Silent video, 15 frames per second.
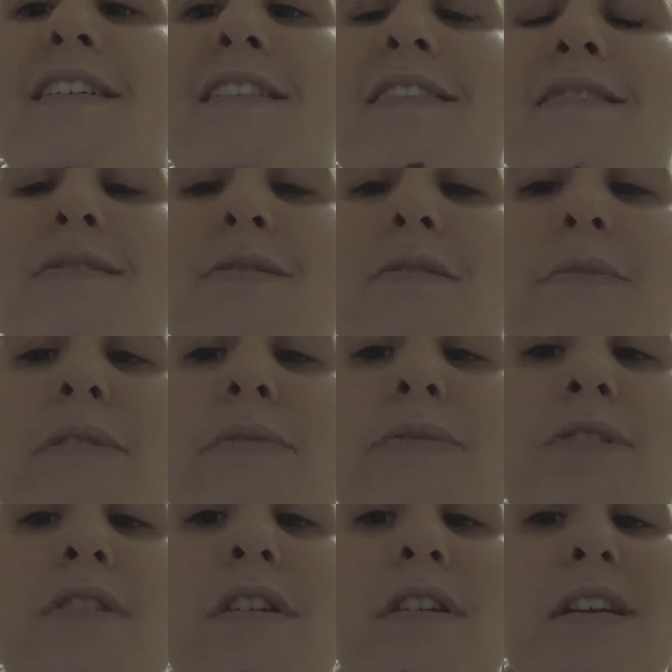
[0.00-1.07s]
it's going to be too
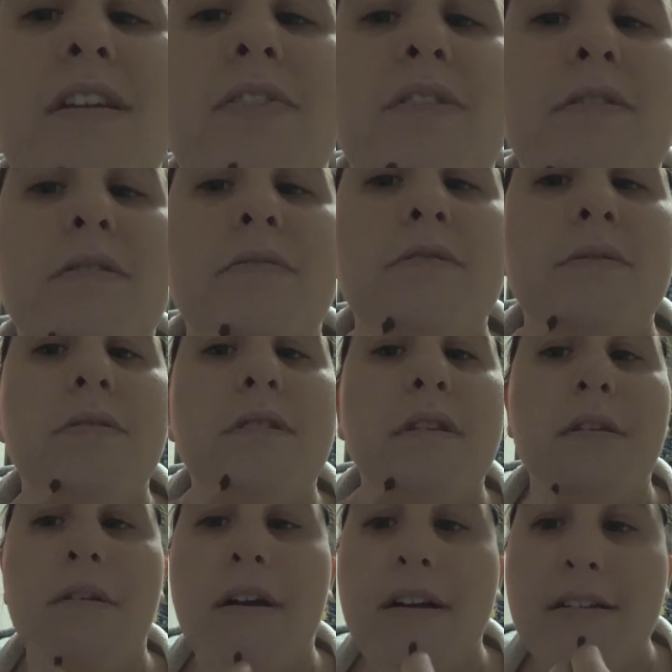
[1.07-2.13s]
dark if you don't do it
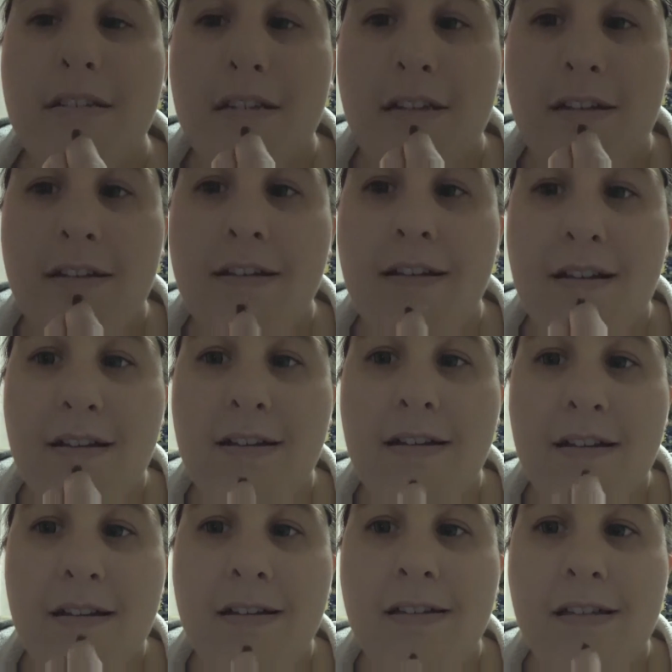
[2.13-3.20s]
otherwise.
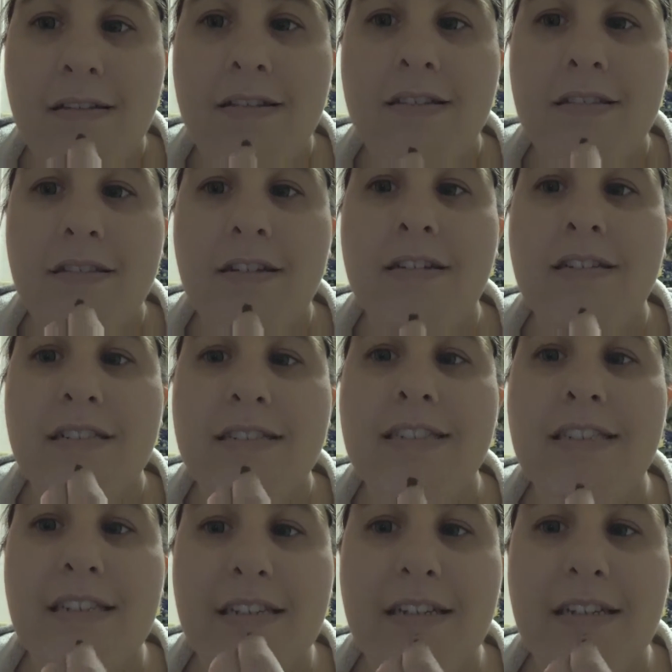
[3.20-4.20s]
Though this is hard to see.